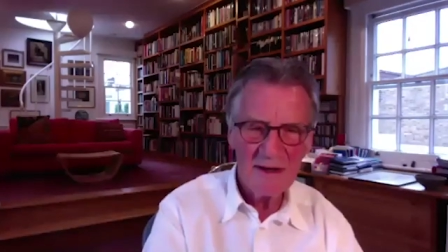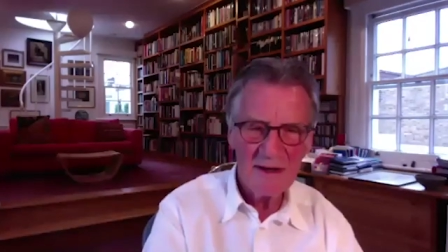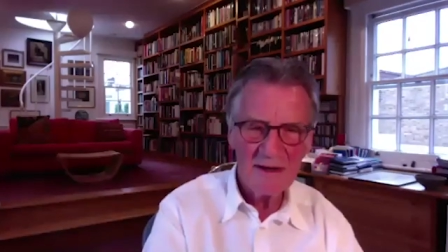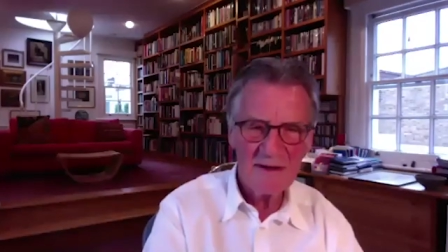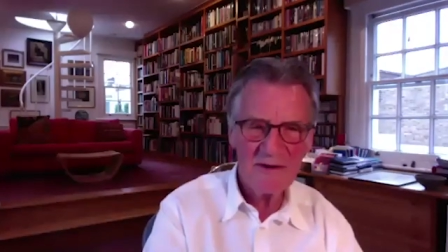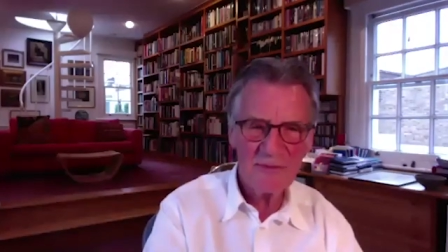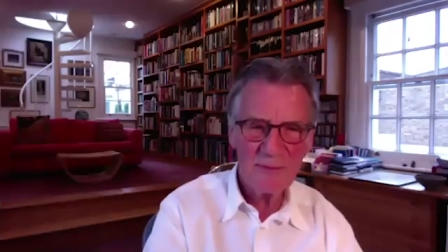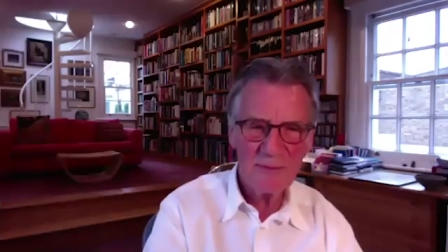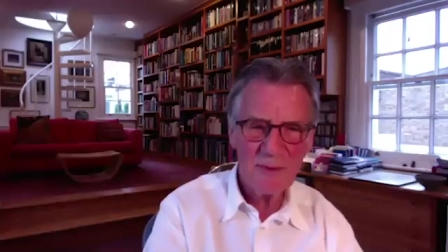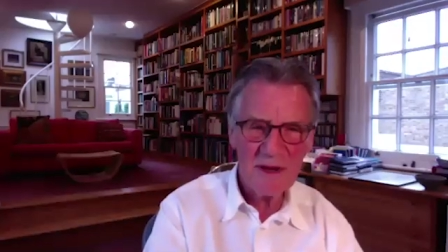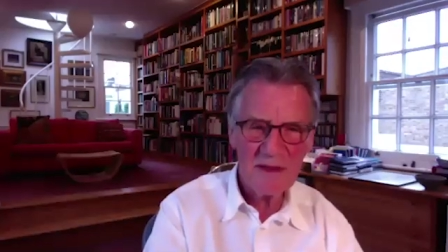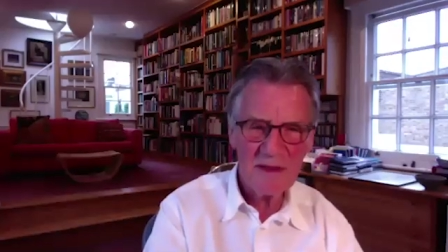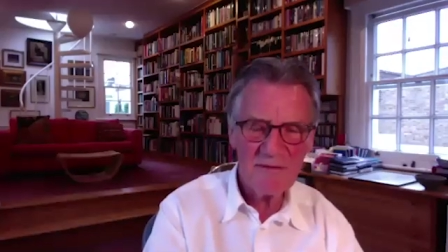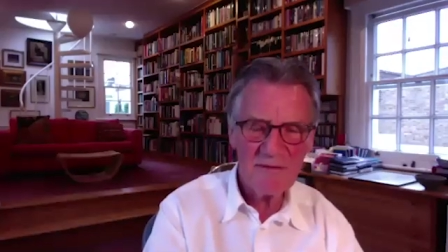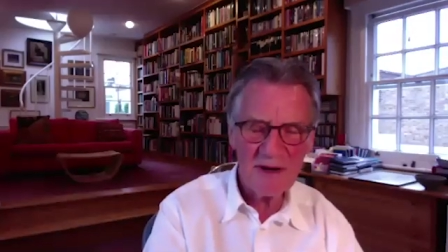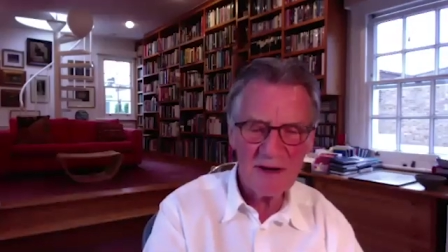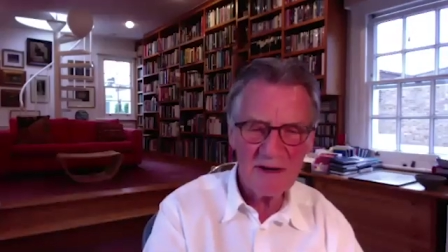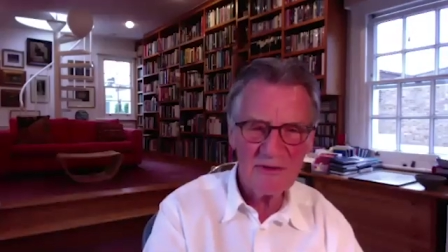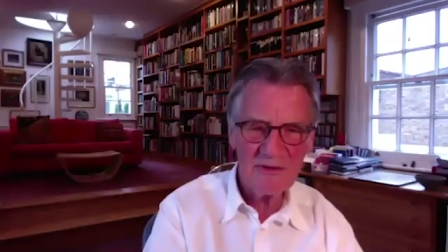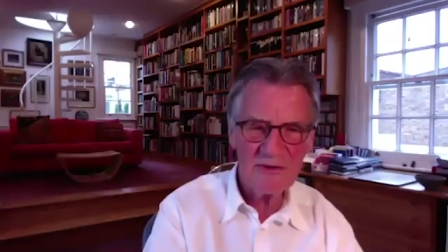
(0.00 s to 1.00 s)
despite the
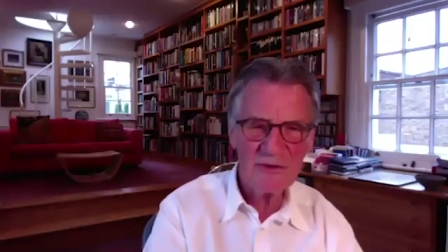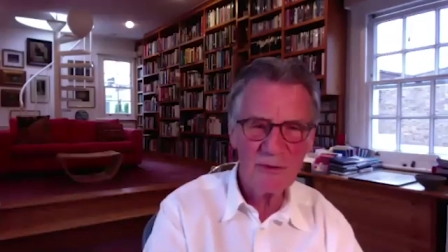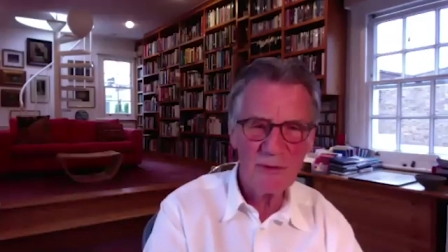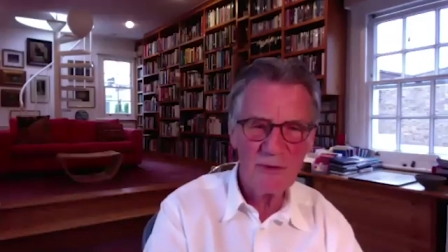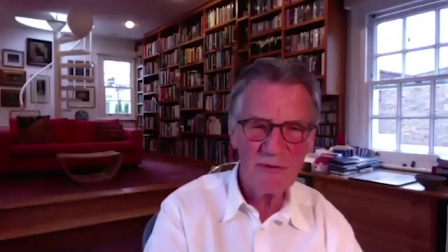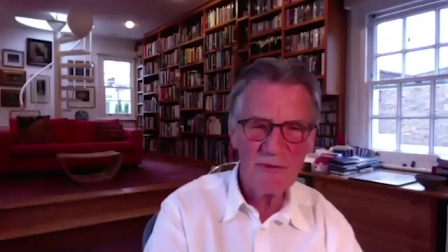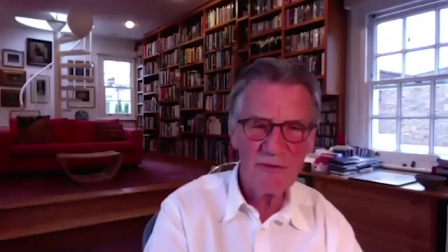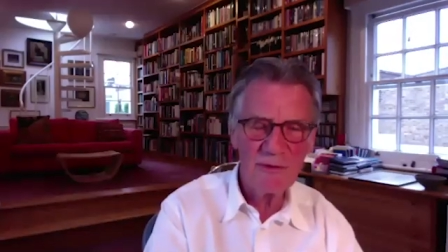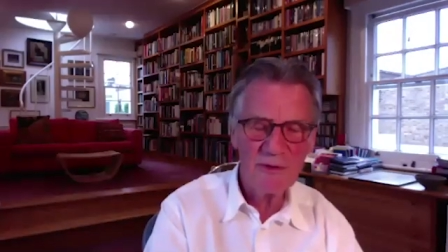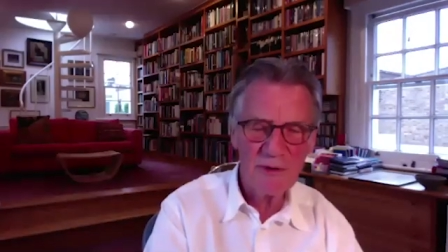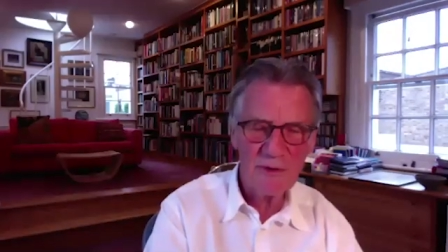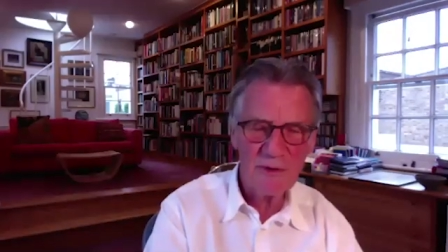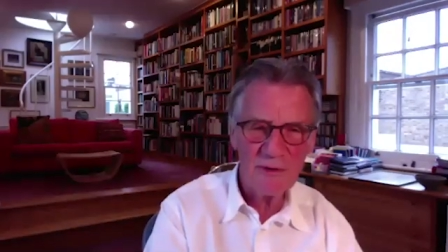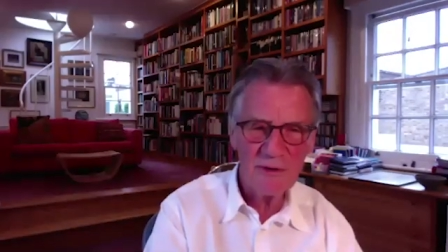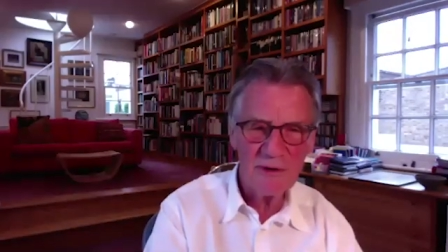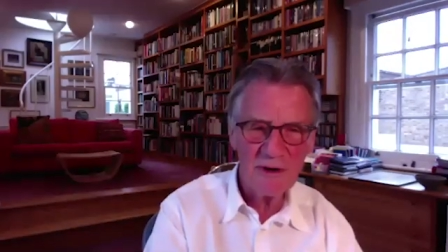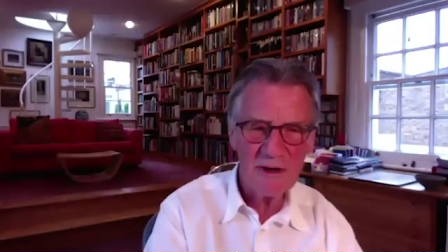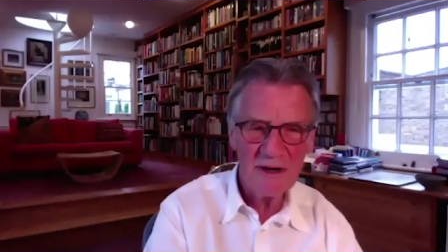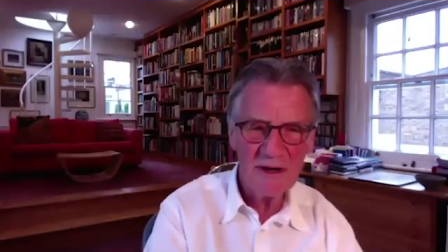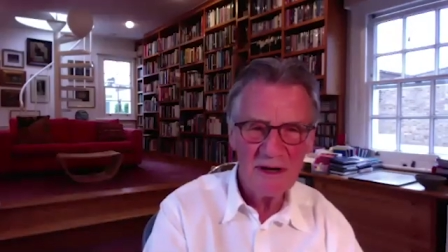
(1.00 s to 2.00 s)
fact he's an awful
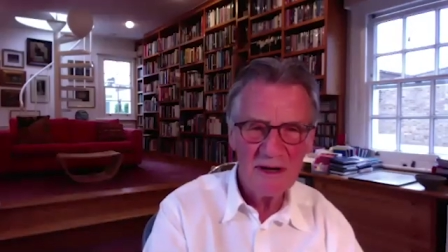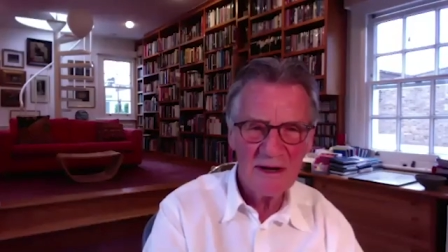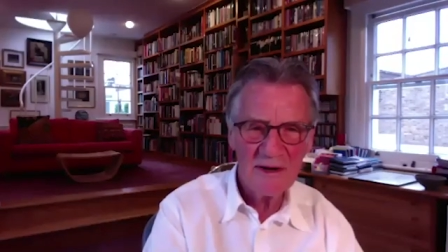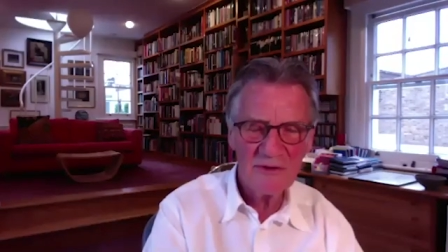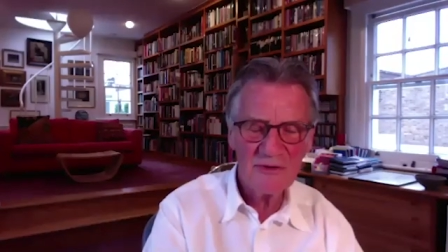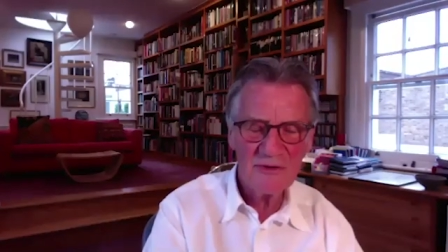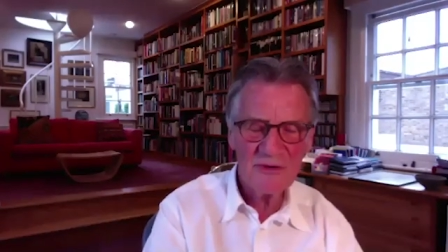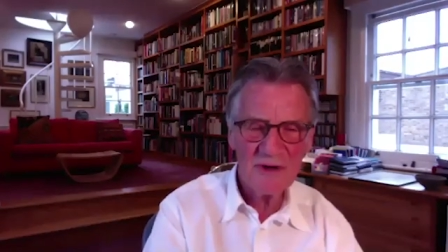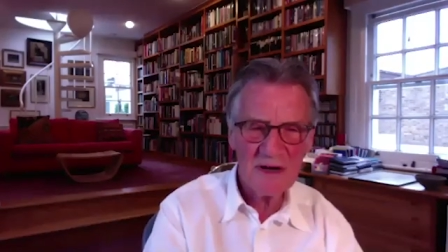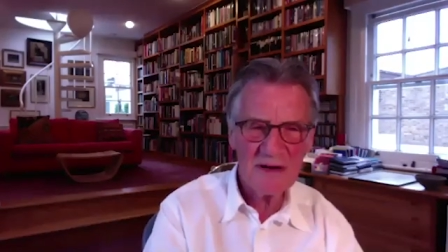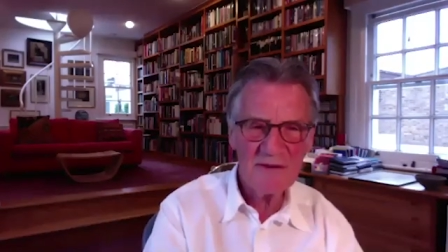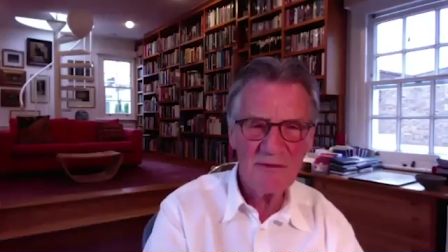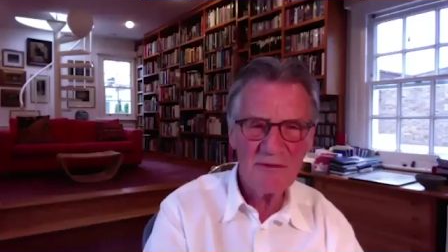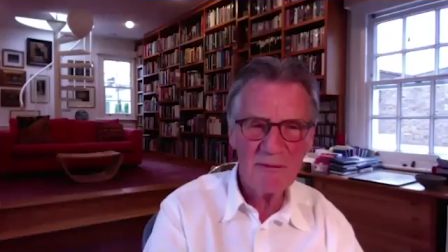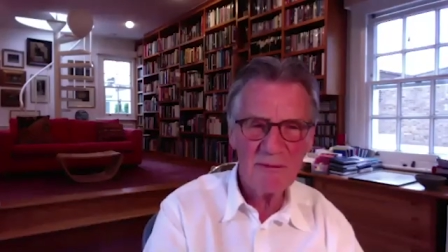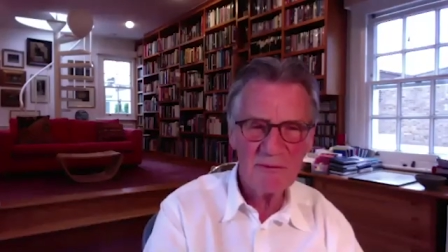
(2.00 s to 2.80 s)
crook. I'll try and give him